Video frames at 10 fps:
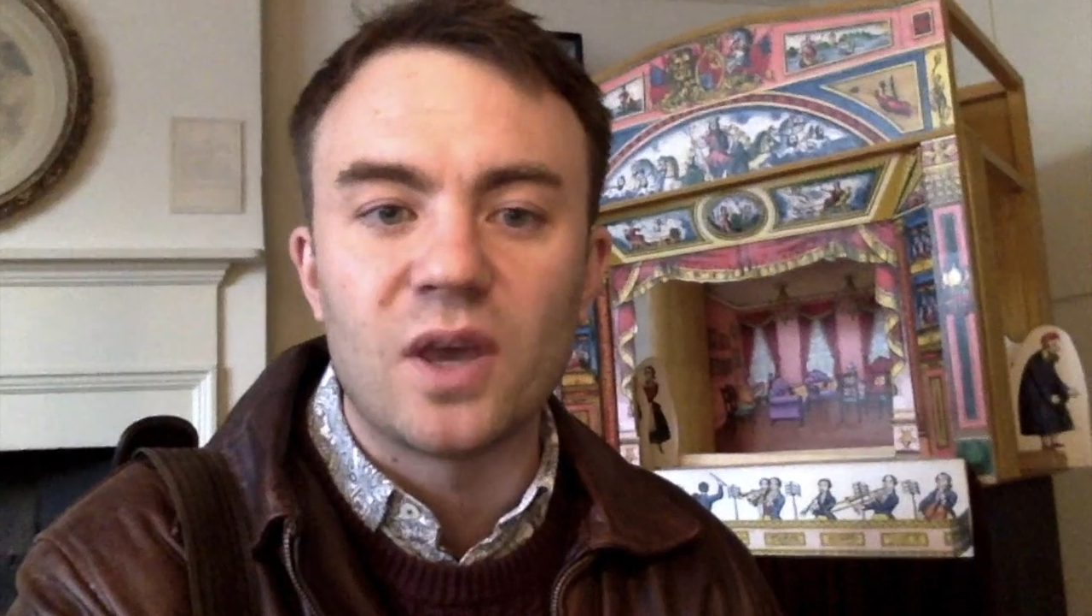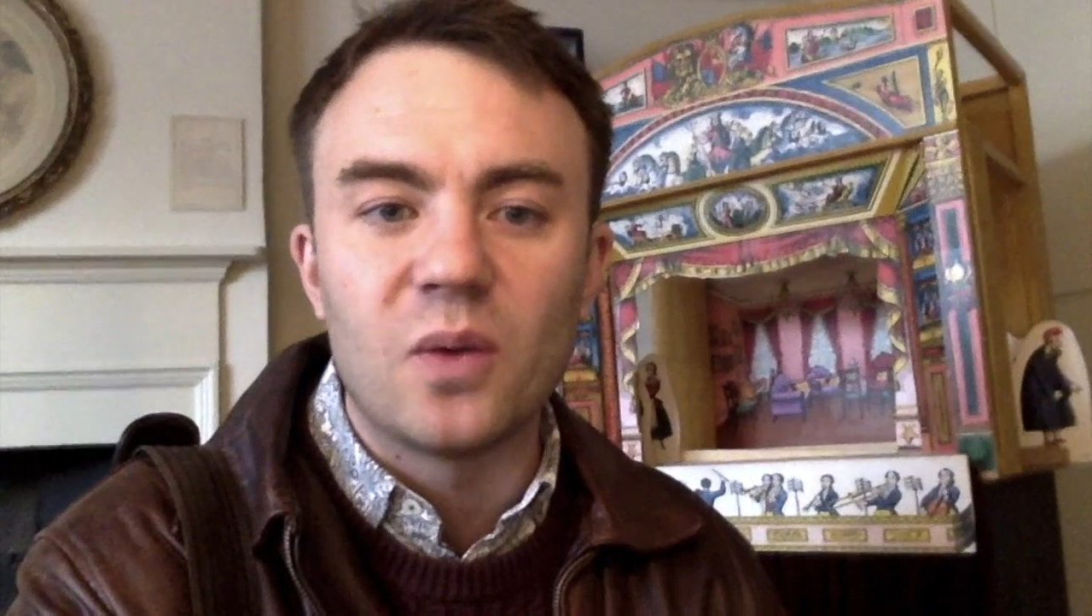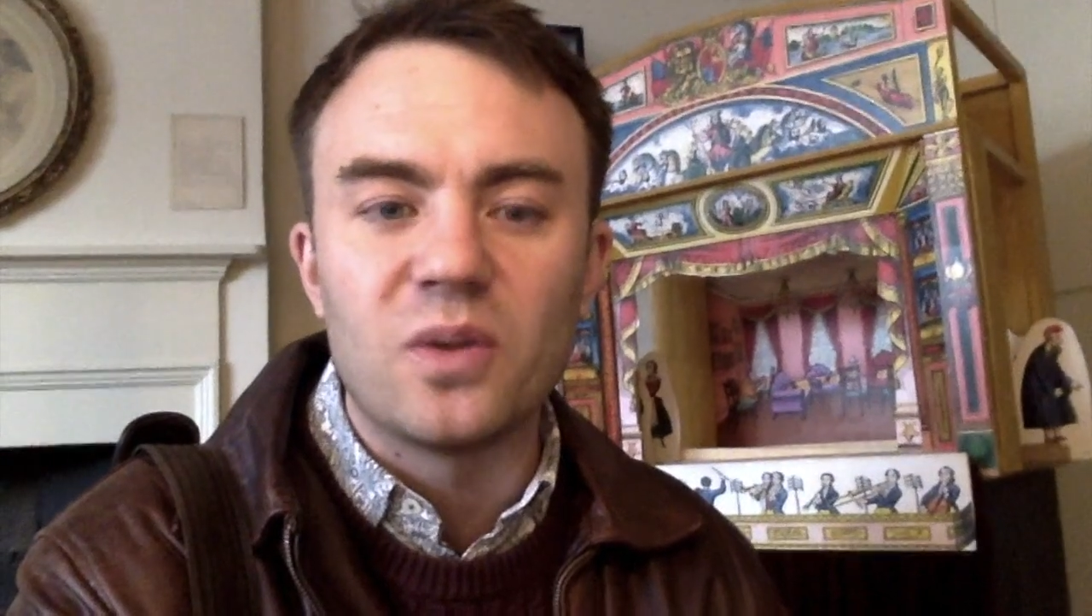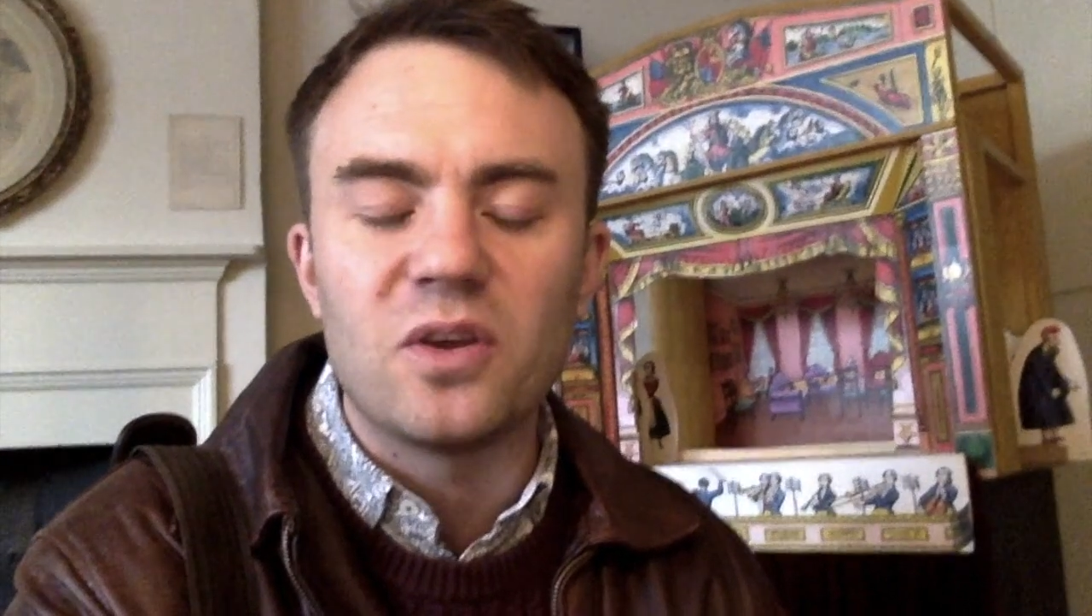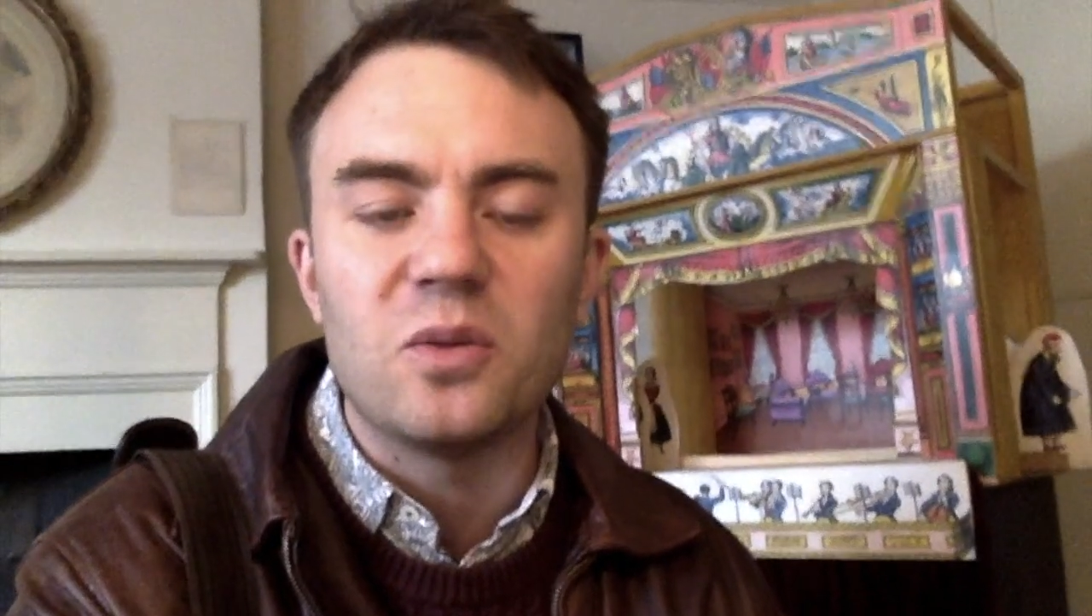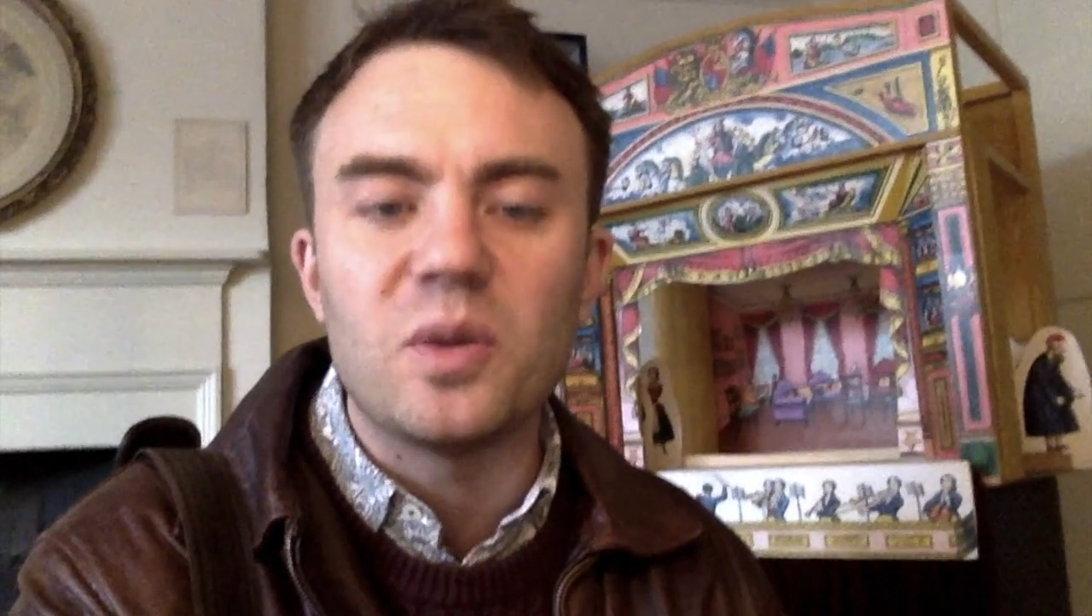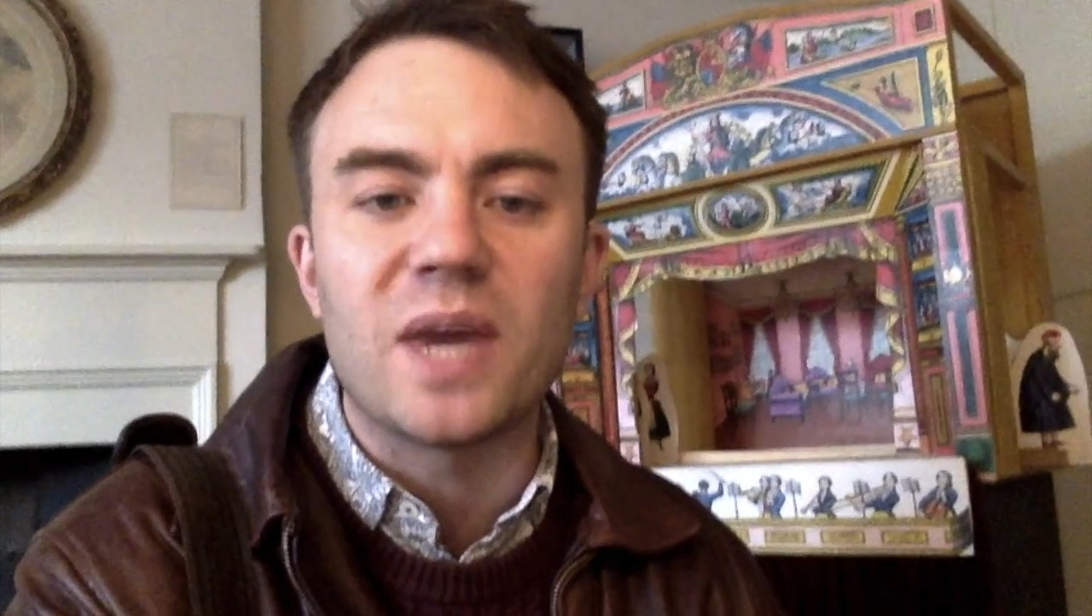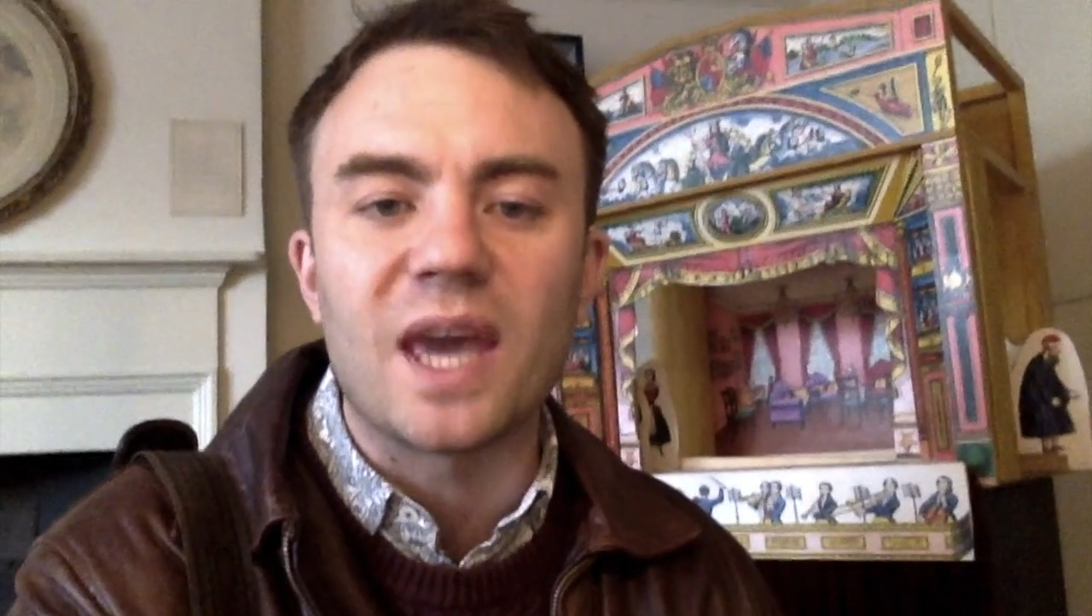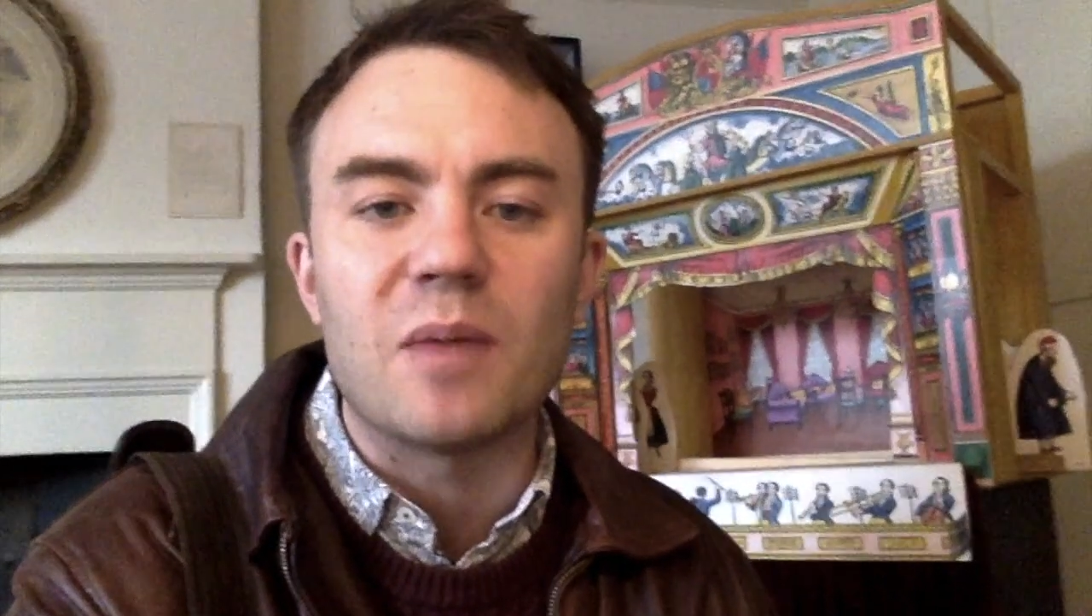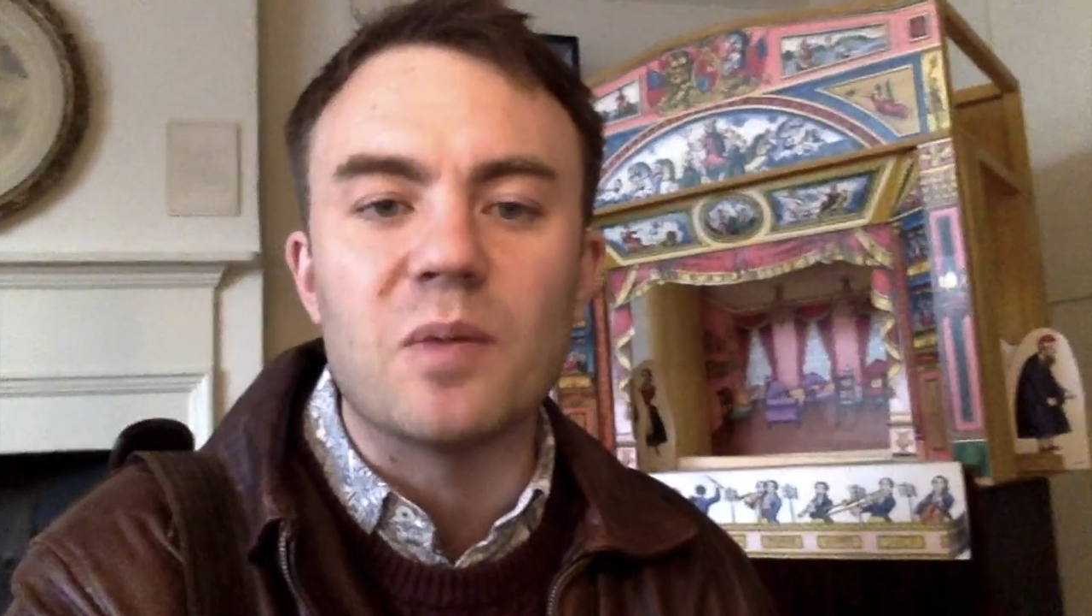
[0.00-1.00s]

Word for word: with whom he became